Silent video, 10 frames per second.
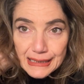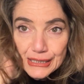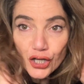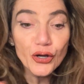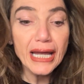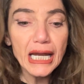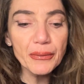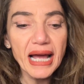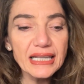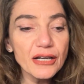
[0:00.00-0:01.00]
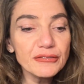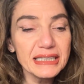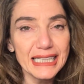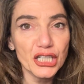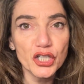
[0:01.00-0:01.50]
So anyway, I love
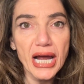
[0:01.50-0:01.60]
glitter.